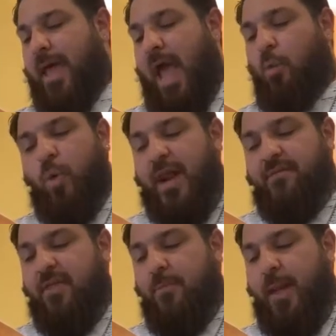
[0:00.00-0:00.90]
And
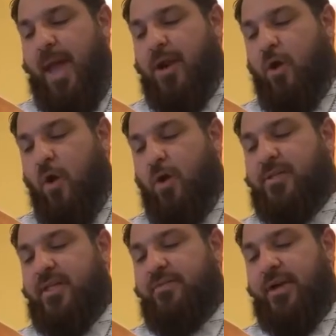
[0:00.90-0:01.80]
whatever the man called a
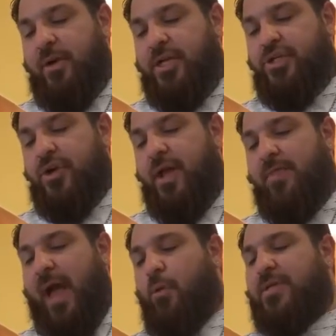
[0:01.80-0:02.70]
living creature,
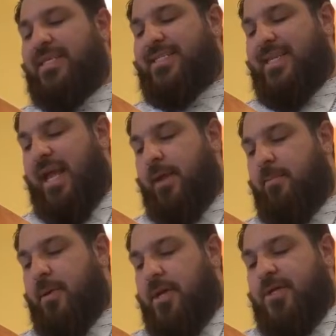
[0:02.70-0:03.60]
that was its
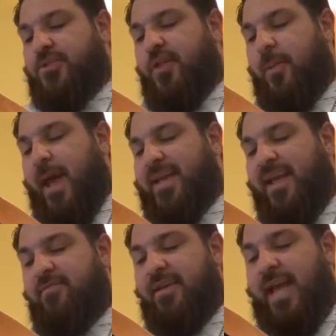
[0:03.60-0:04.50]
name. So the man
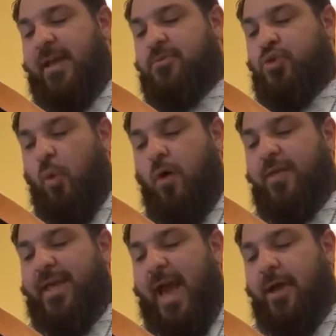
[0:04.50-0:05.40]
gave names to all the
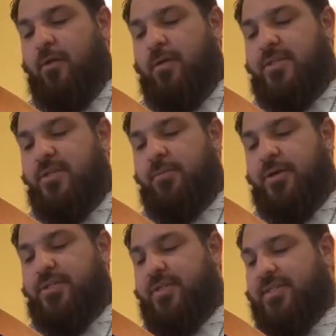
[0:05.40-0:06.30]
cattle, and to the
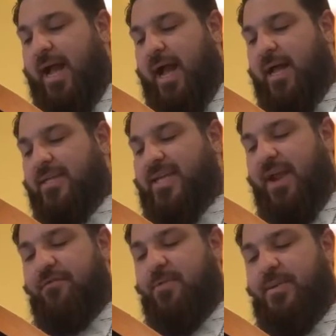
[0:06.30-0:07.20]
birds of the sky, and to
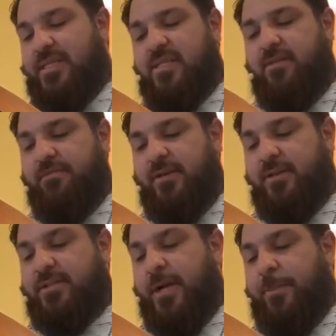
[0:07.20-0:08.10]
every beast of the
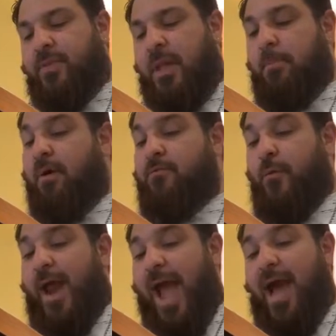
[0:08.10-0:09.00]
field. But
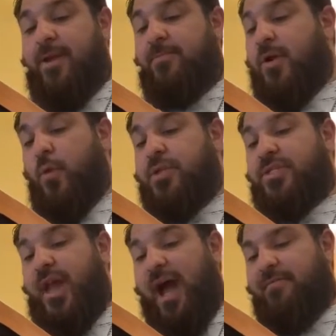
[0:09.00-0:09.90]
for Adam there was
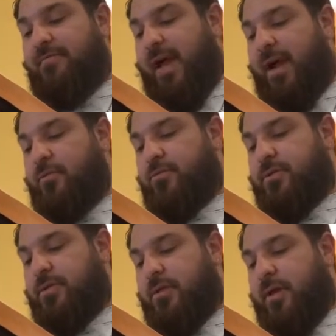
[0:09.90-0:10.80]
not
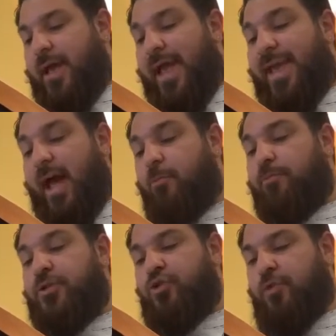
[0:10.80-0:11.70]
found a
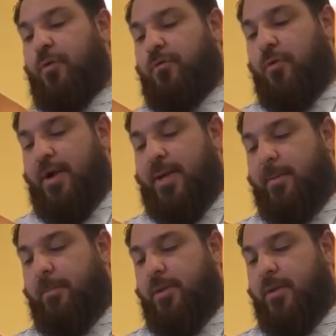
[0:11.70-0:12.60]
helper suitable for
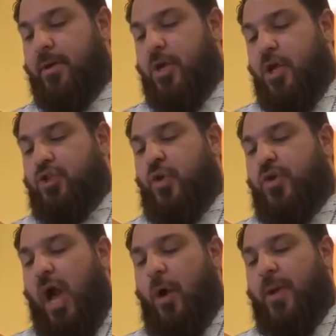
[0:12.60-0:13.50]
him. So
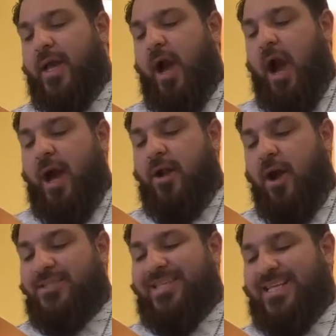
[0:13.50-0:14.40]
Yahweh God
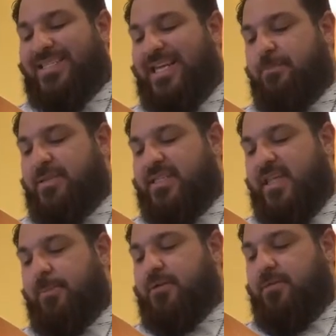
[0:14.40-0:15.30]
caused a deep
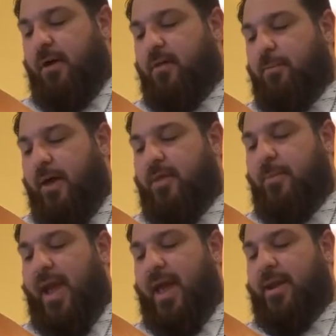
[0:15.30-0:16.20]
sleep to fall upon the
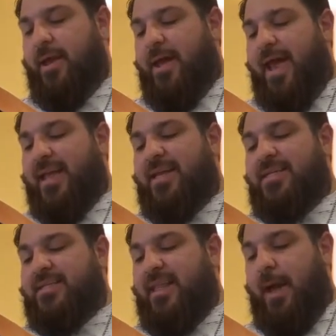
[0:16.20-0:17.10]
man, and he
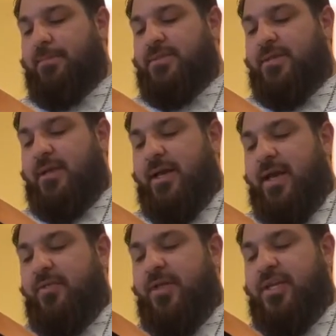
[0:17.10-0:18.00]
slept.
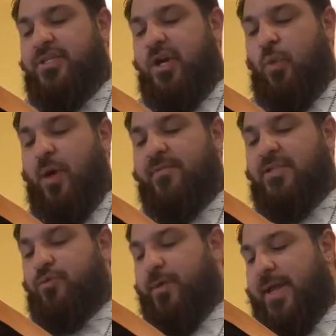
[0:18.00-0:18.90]
Then he took one of
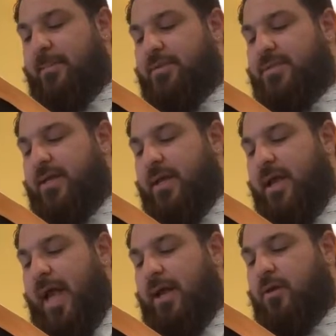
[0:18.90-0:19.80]
his ribs
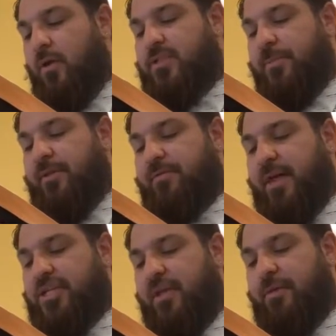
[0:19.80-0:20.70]
and closed up the
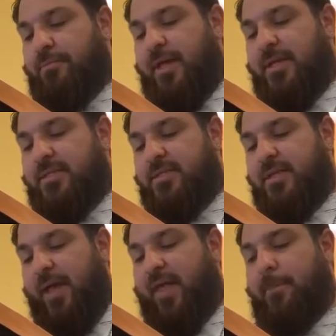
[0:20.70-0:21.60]
flesh at the place
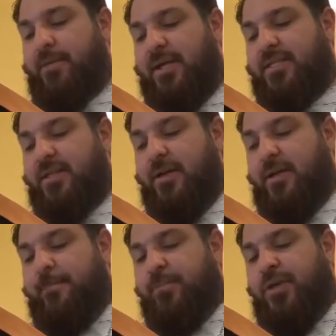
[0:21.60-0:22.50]
at that place.
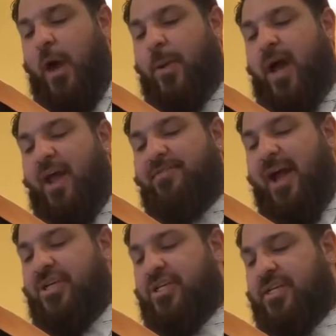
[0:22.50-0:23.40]
Yahweh God
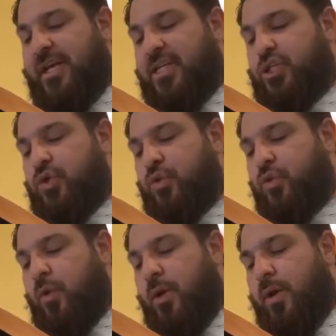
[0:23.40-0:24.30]
fashioned
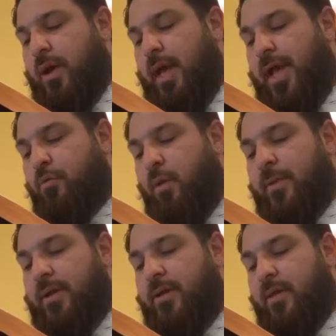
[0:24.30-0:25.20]
into a
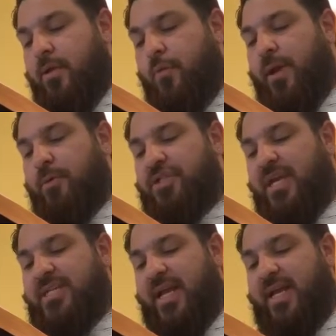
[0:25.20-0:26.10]
woman the rib which he
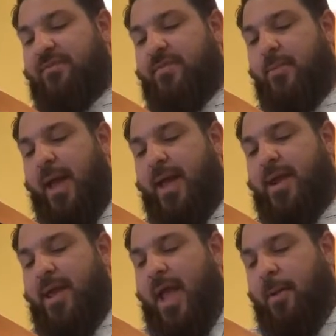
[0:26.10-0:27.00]
had taken from the man
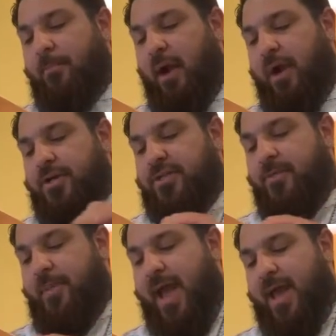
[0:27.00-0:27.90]
and brought her to the
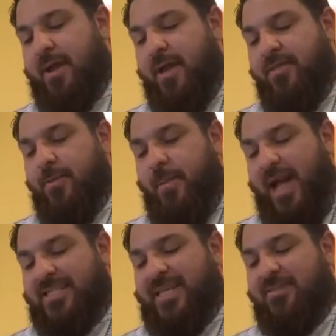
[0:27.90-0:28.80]
man. The
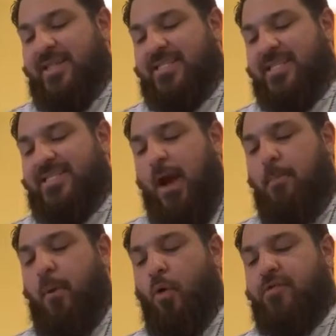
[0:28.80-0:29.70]
man said, This is now
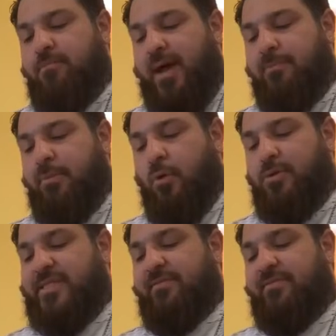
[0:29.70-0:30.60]
bone of my
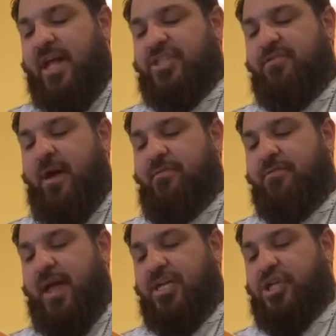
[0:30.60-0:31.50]
bones and flesh of my
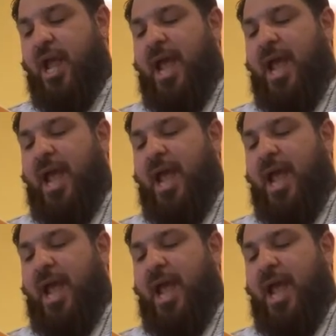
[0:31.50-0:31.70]
flesh.